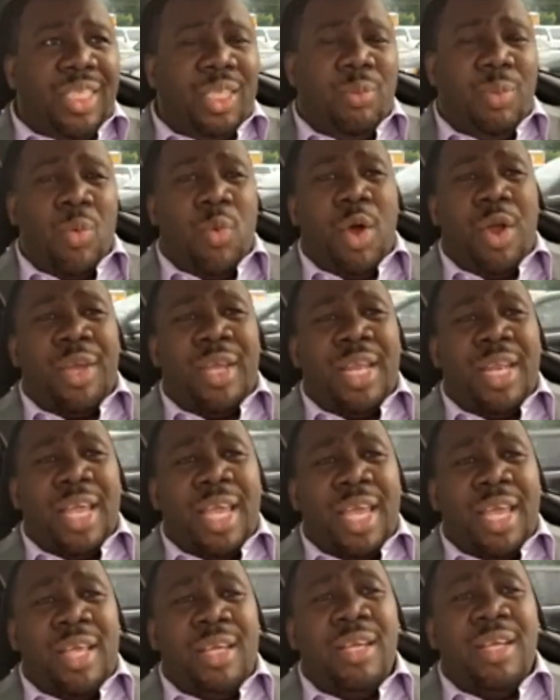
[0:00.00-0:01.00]
she's been working
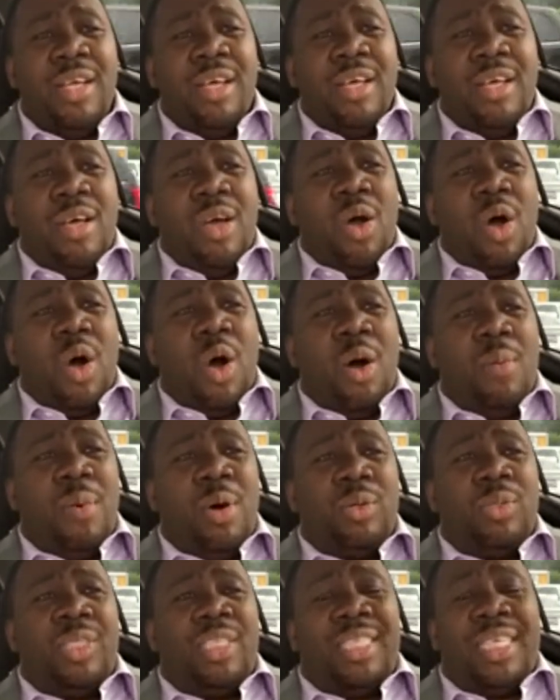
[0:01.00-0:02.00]
there
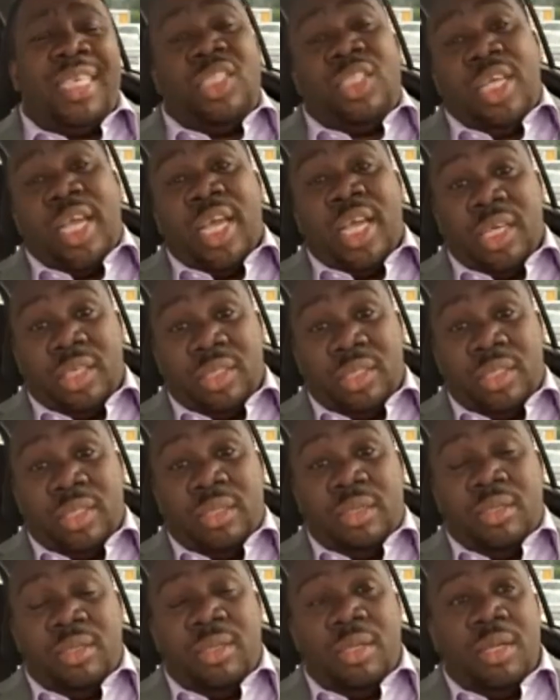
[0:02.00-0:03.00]
almost six
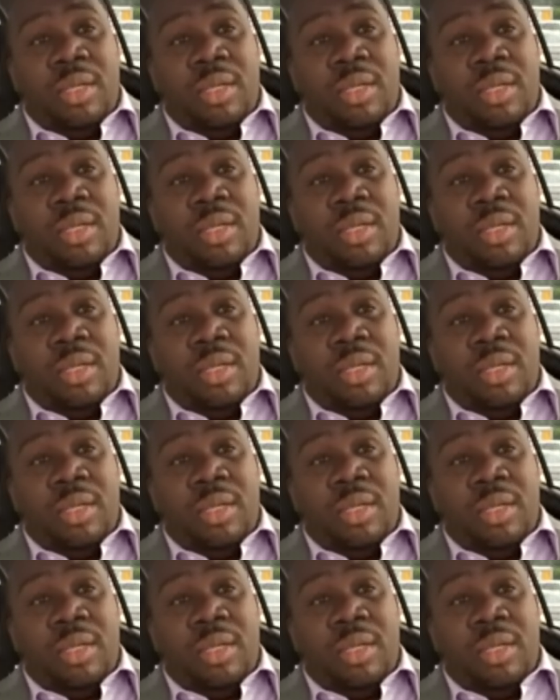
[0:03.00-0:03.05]
years.